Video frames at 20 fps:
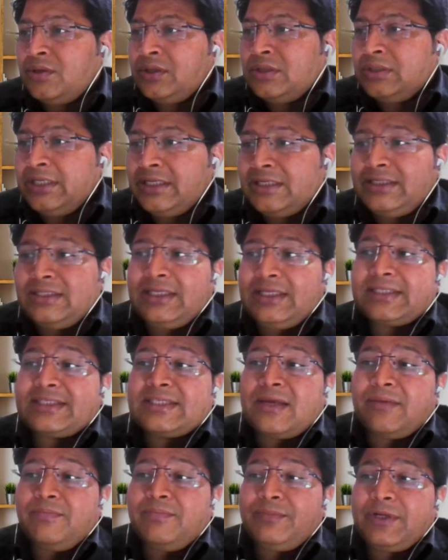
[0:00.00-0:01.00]
Yet the
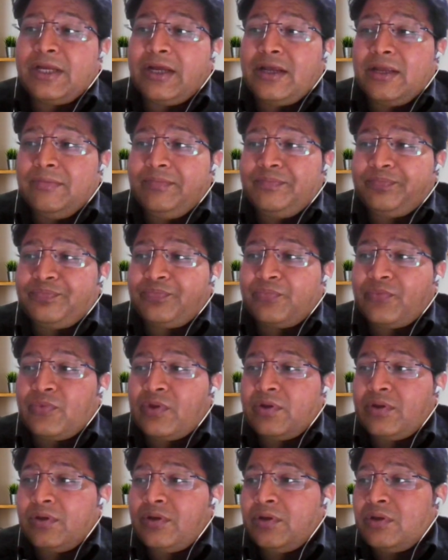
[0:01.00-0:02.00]
sometime
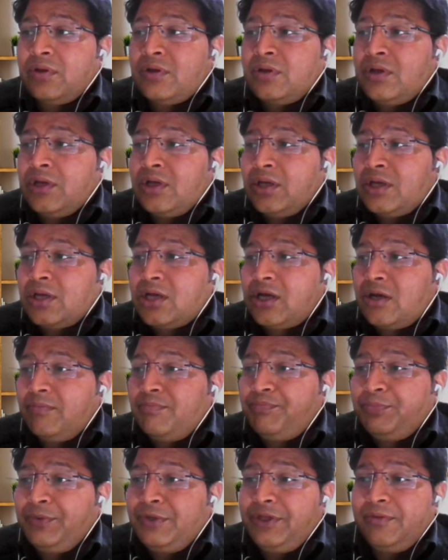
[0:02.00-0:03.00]

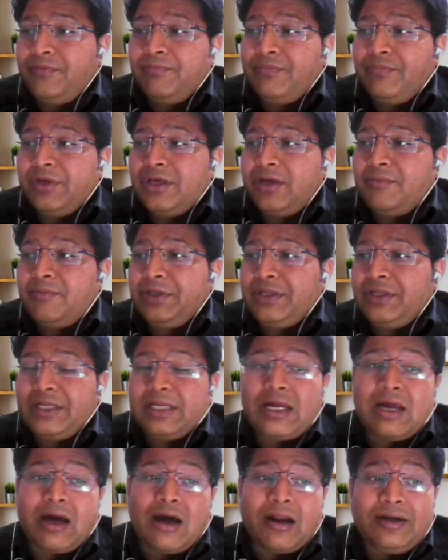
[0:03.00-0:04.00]
company may be
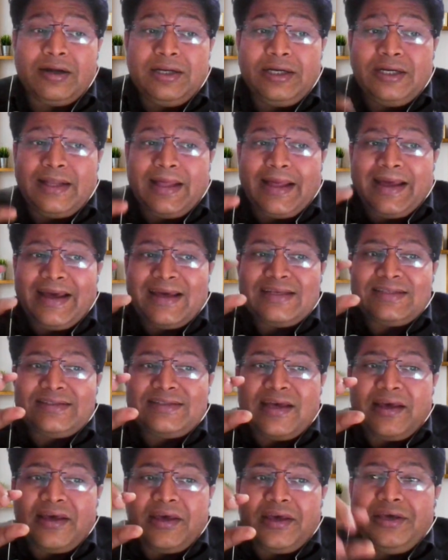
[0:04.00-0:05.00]
regarded as
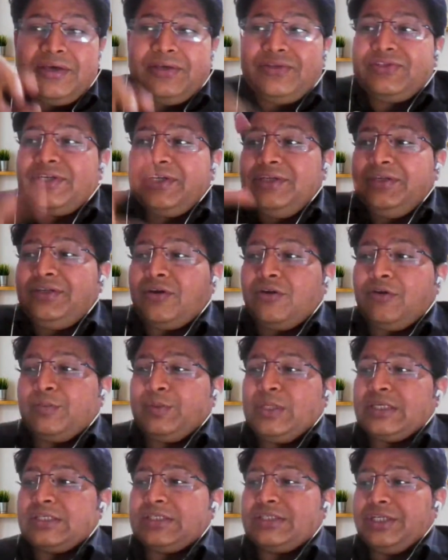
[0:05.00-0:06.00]
the agent of
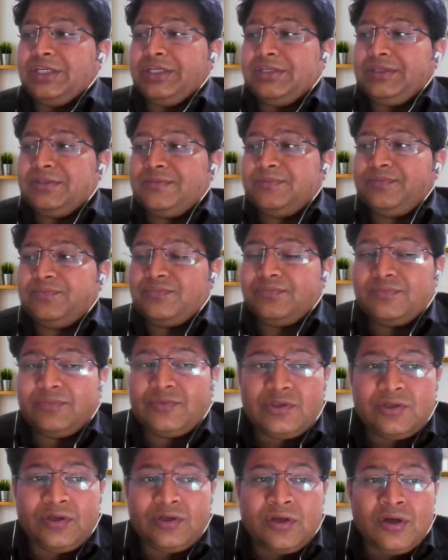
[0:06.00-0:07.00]
the state
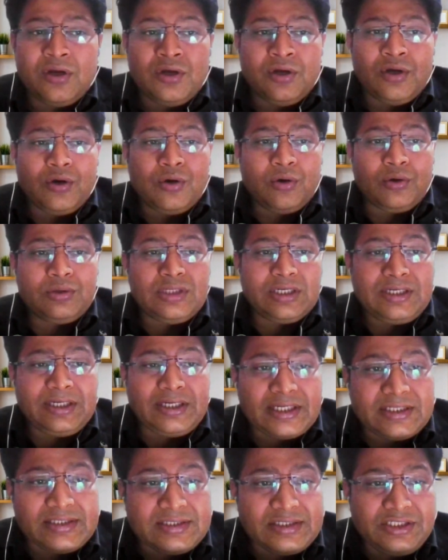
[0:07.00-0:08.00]
or the
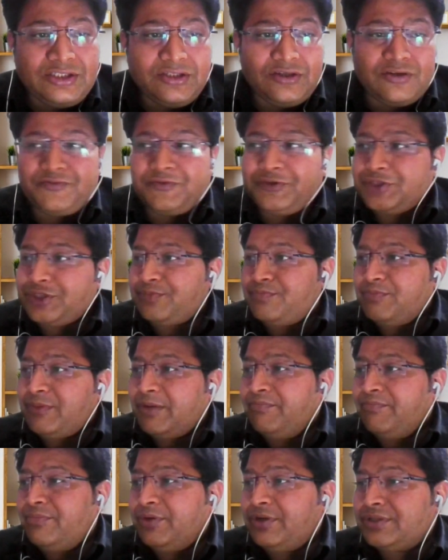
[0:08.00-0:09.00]
trustee of its
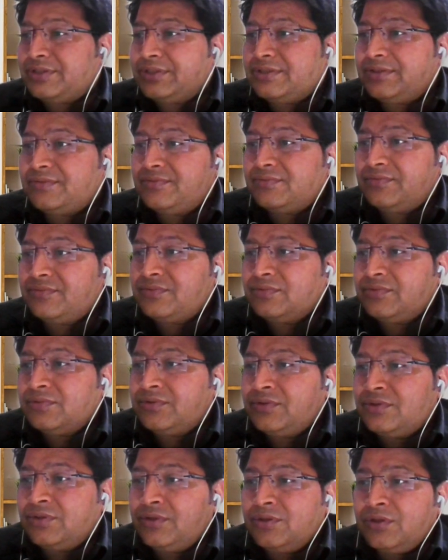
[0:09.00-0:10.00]
members
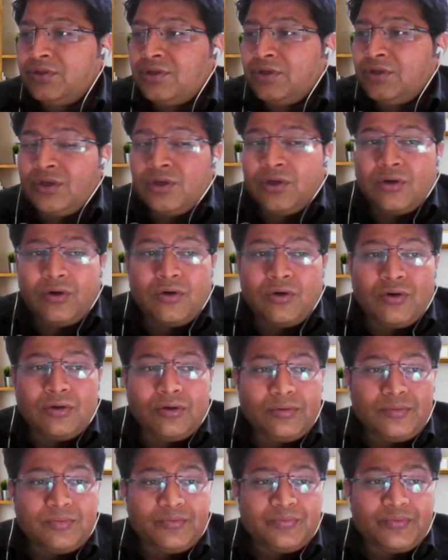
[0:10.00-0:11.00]
or